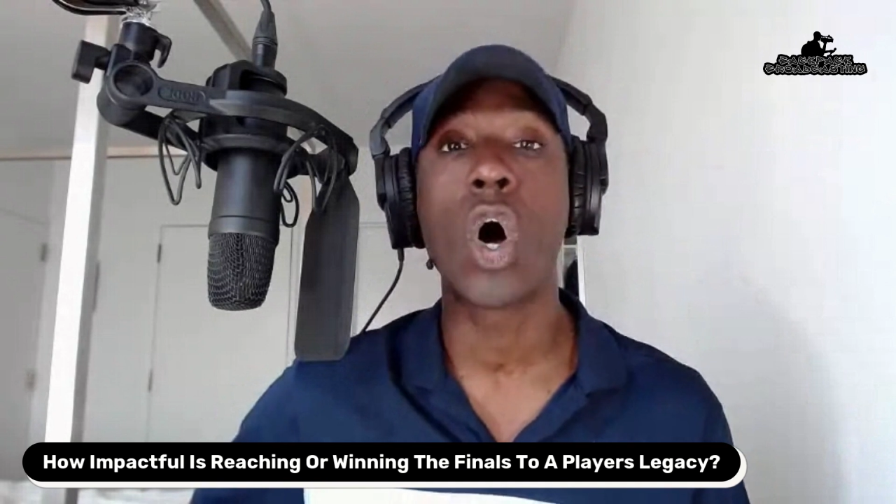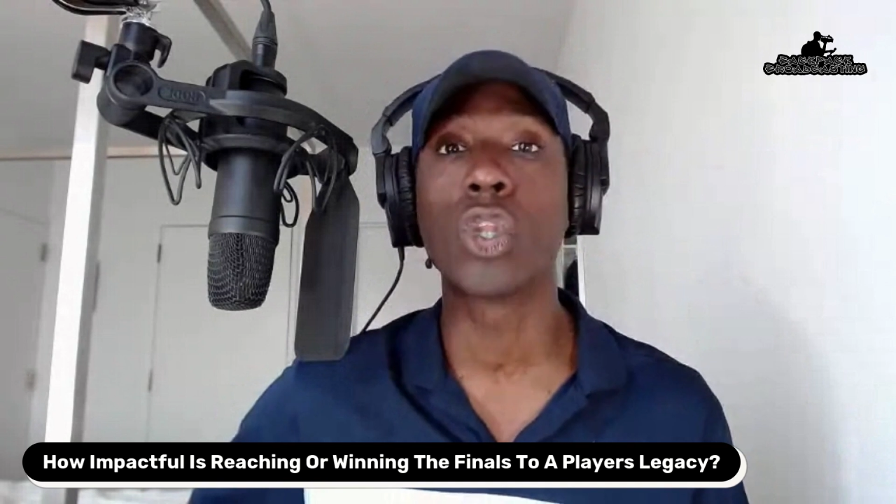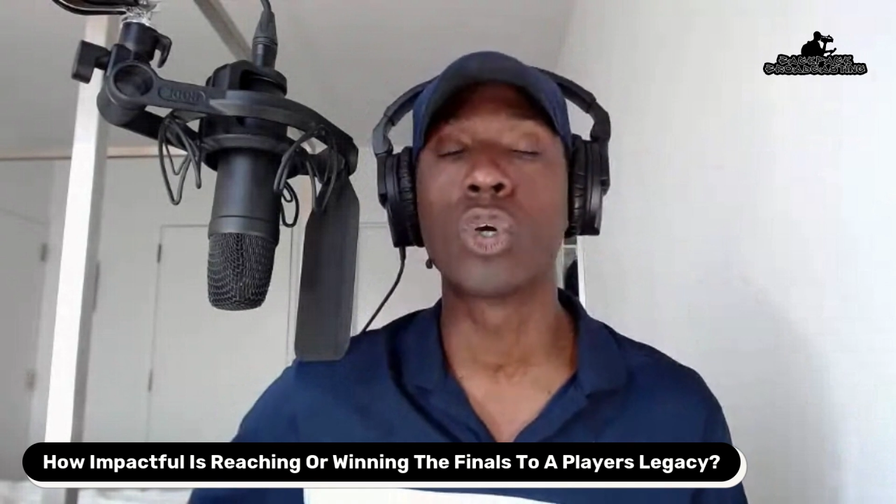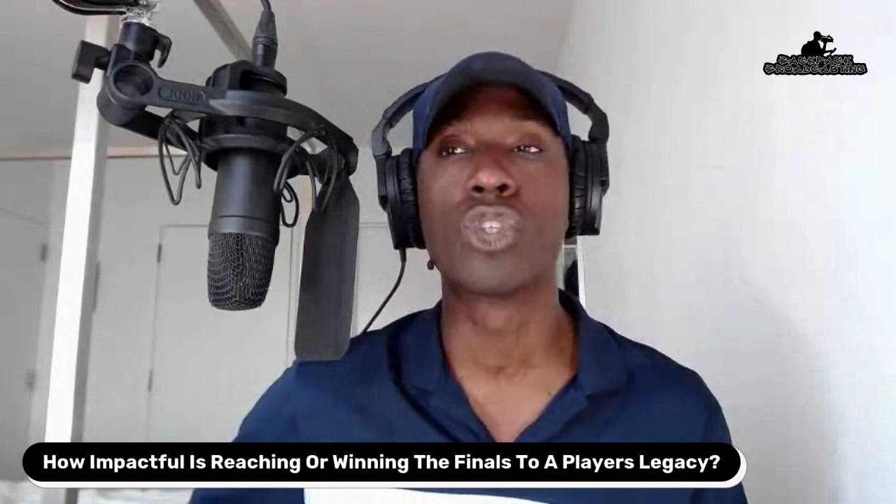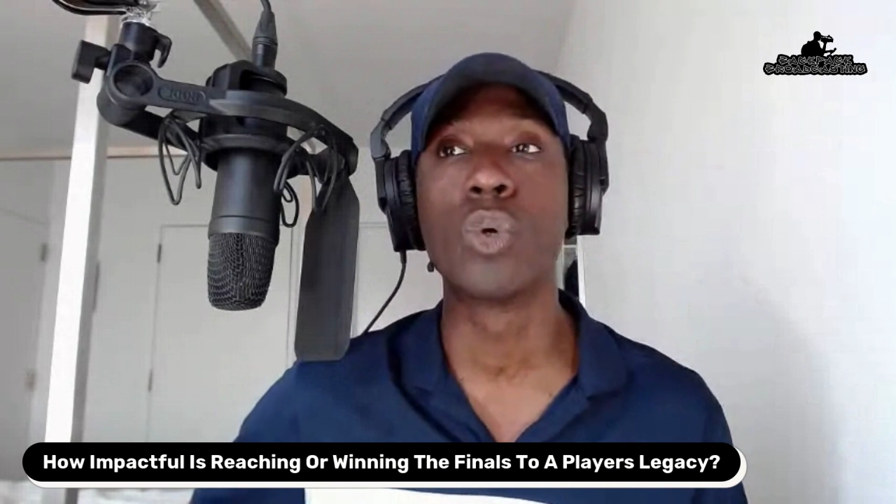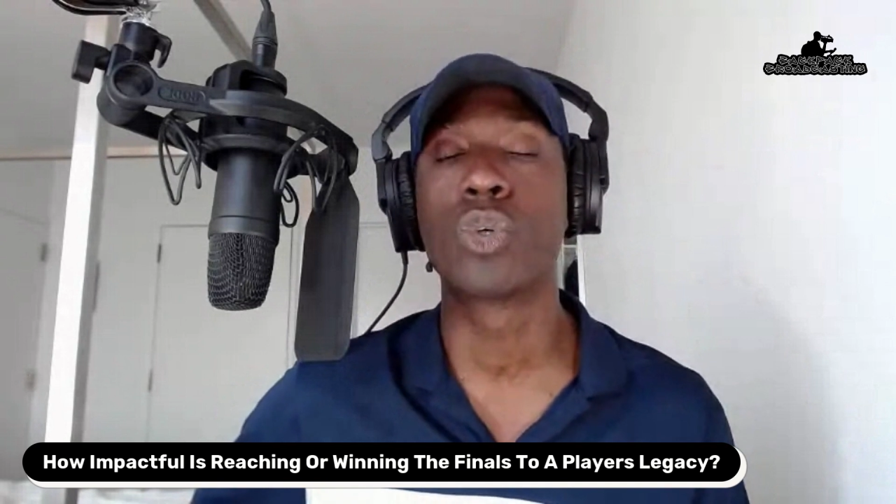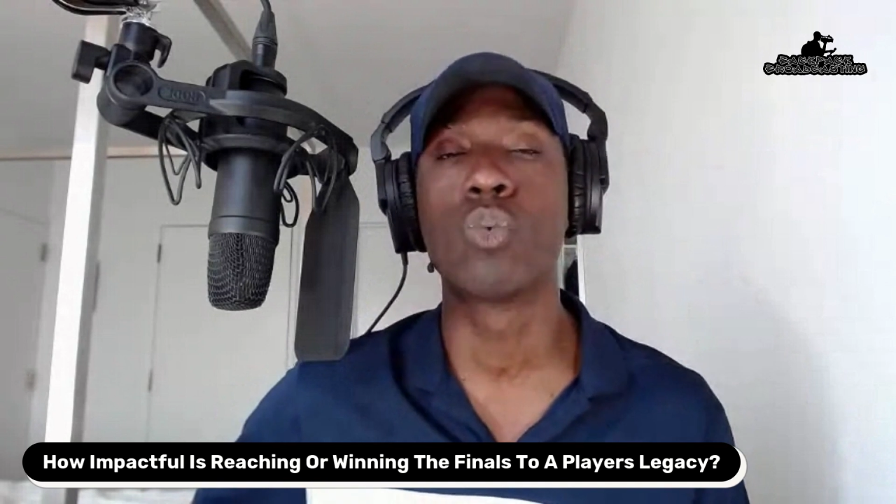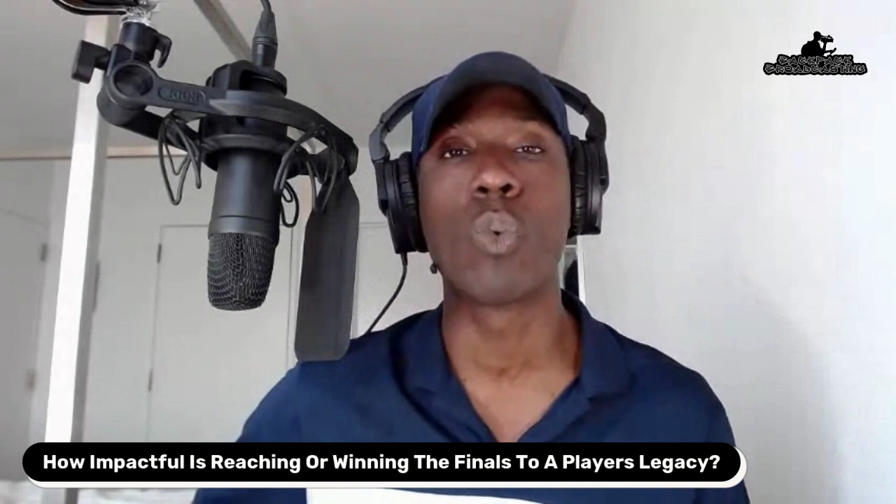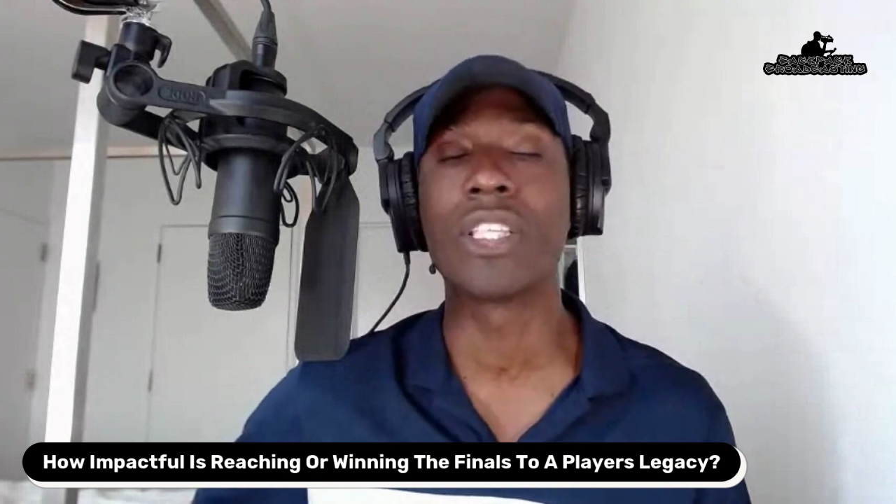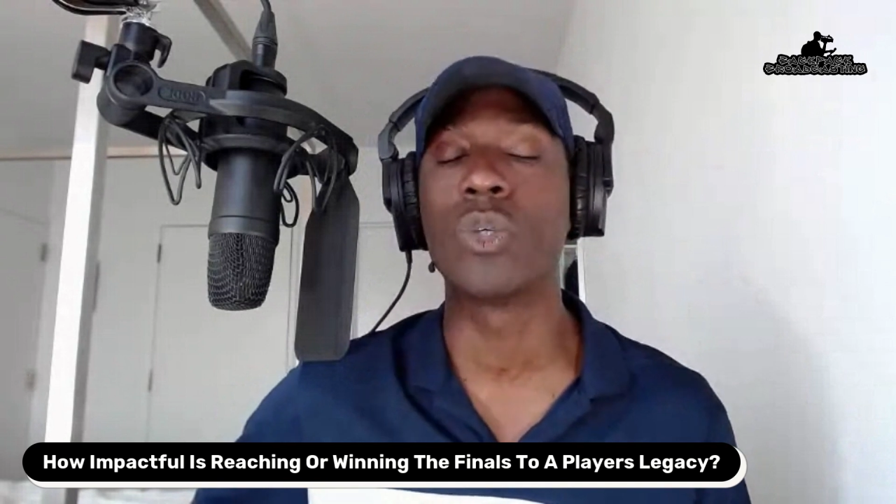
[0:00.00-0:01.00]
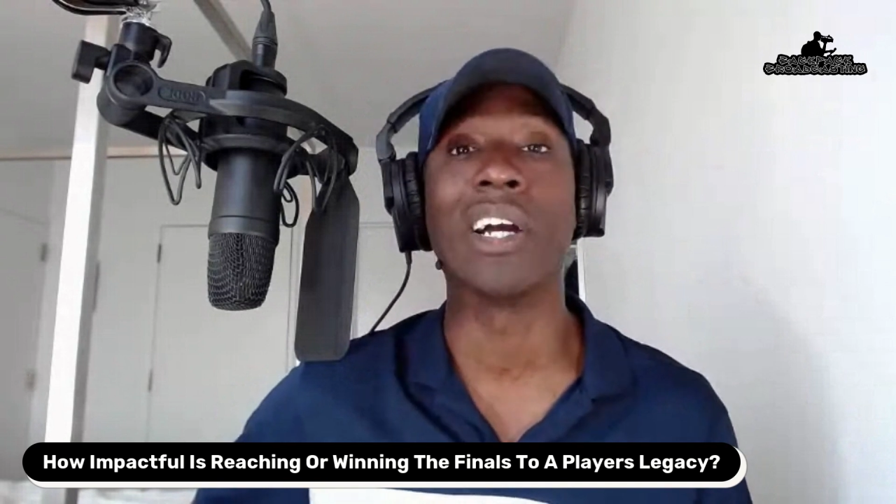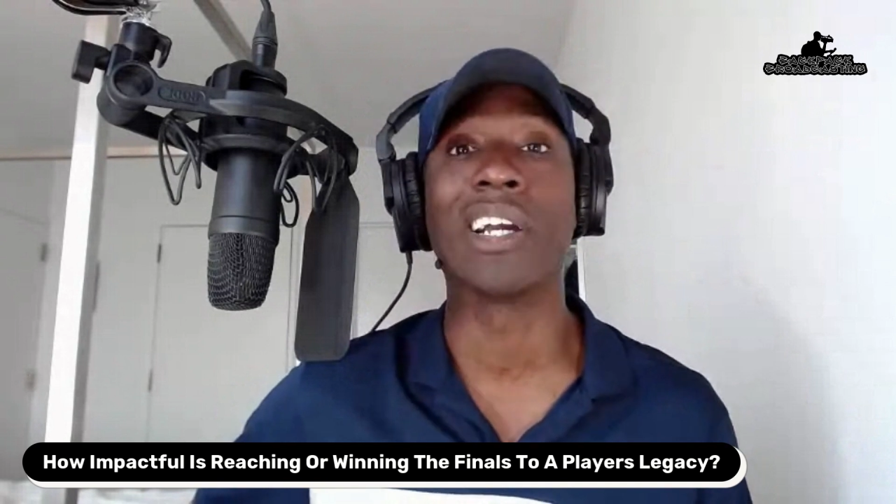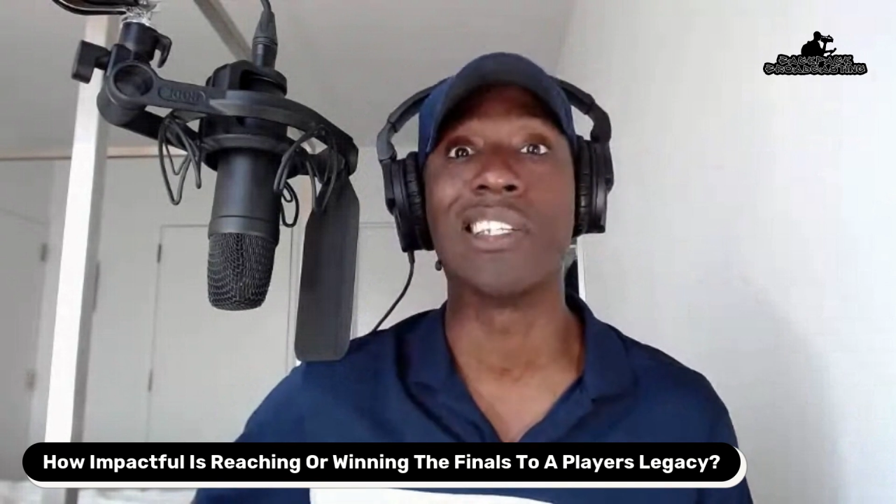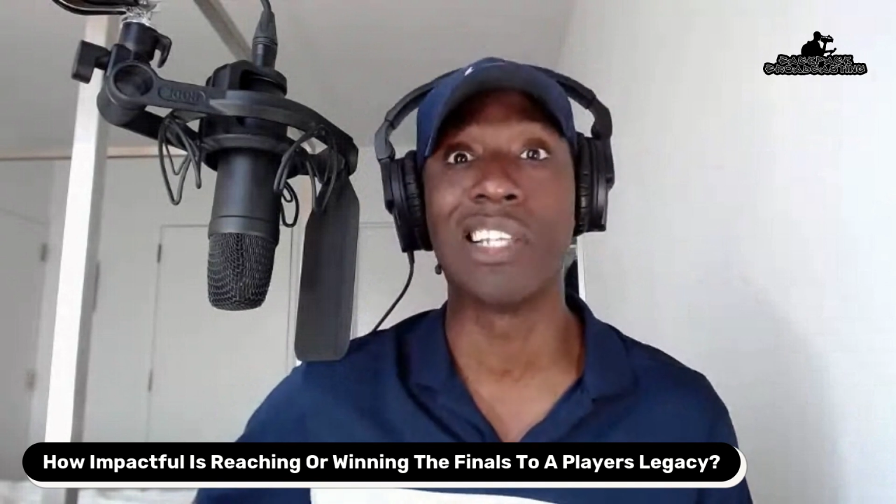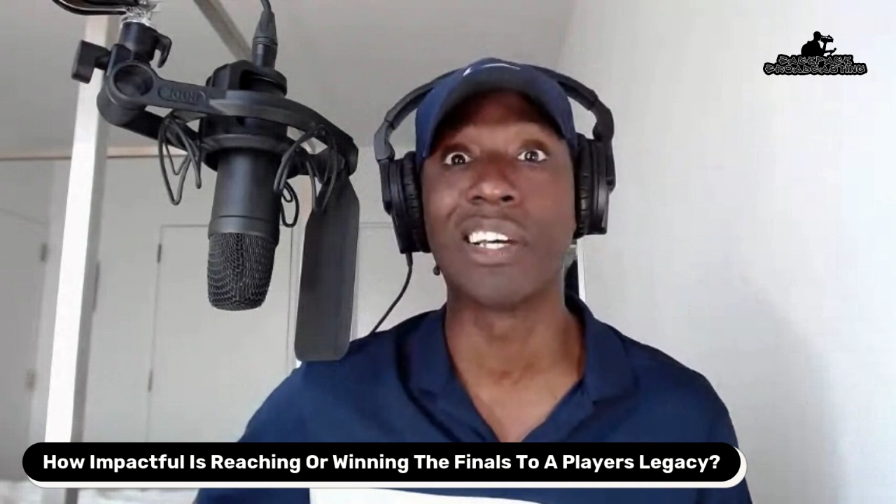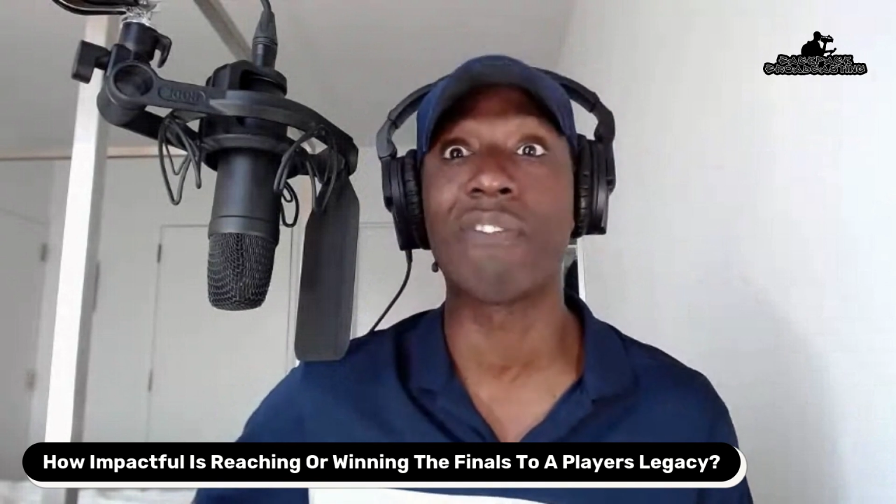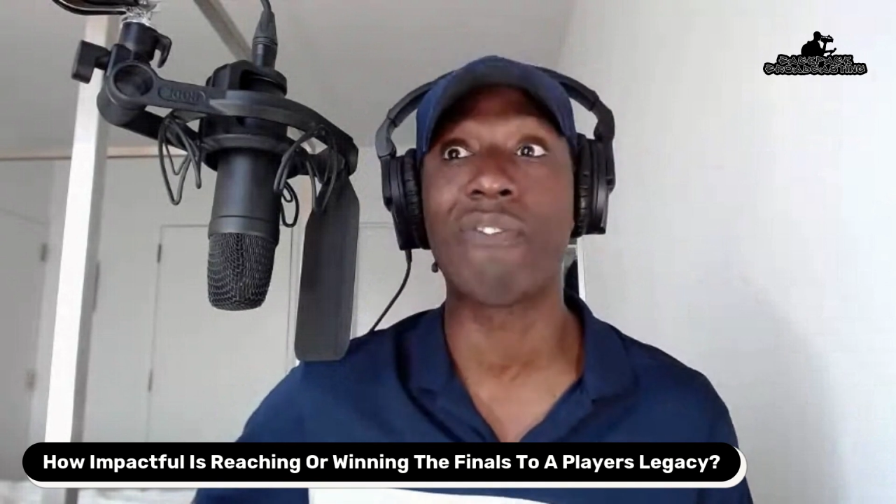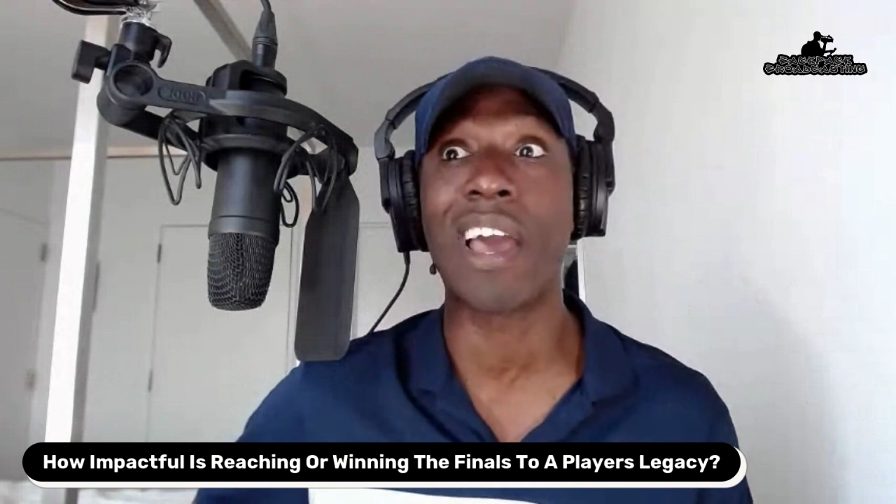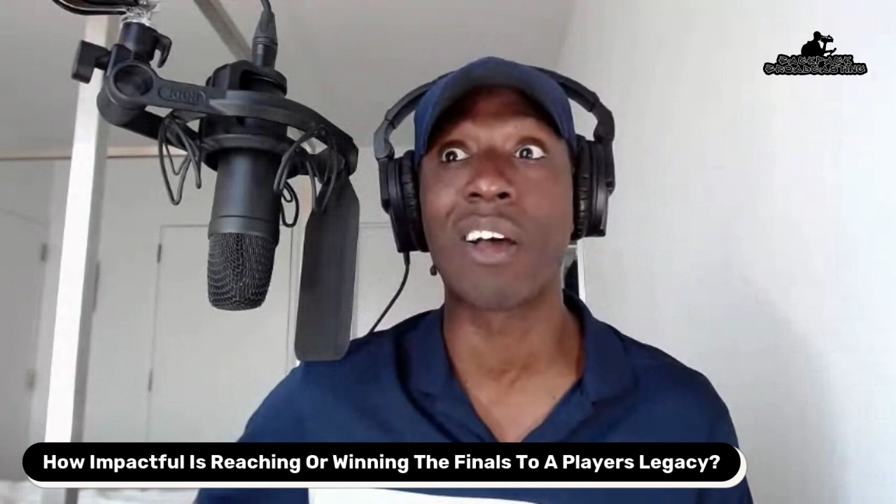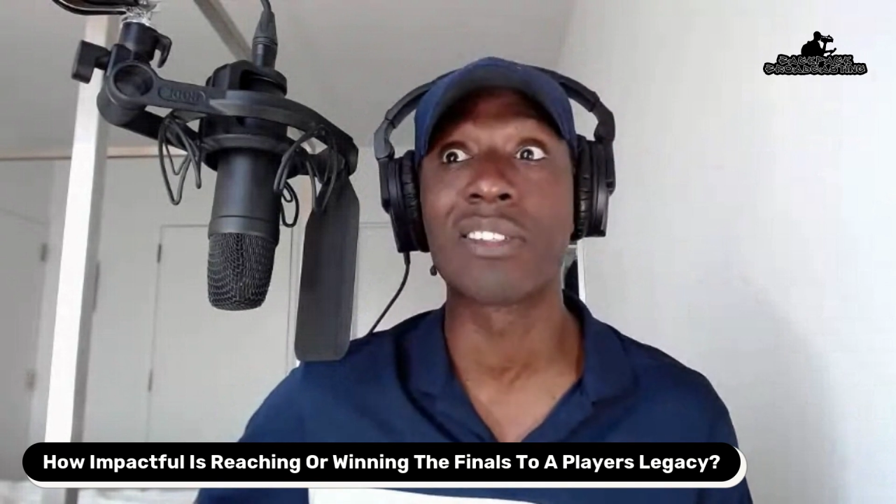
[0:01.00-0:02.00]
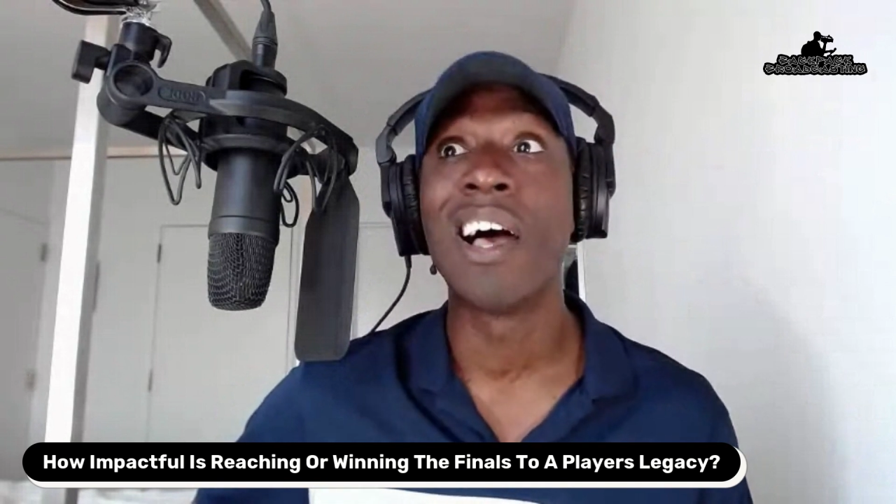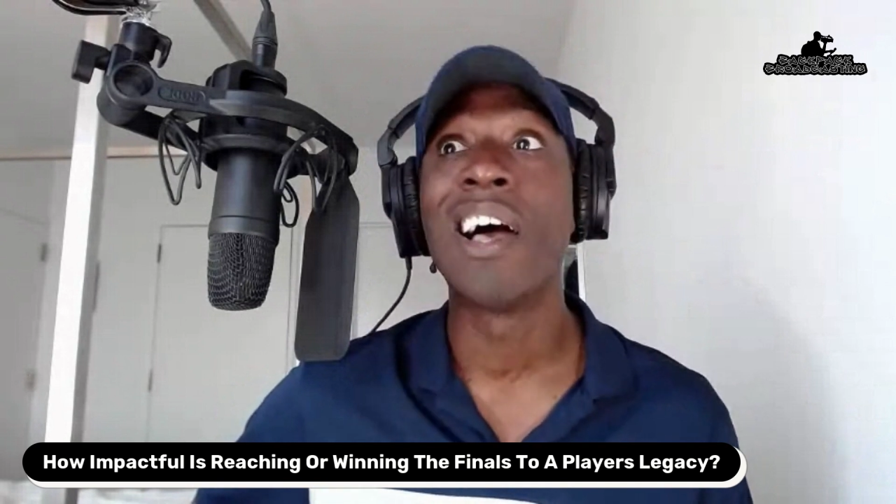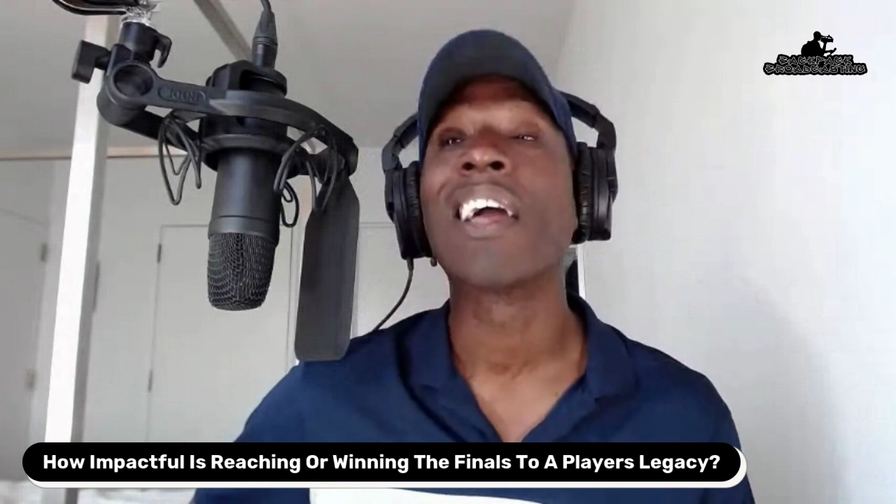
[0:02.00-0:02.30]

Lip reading: all those dudes who went to a gazillion finals,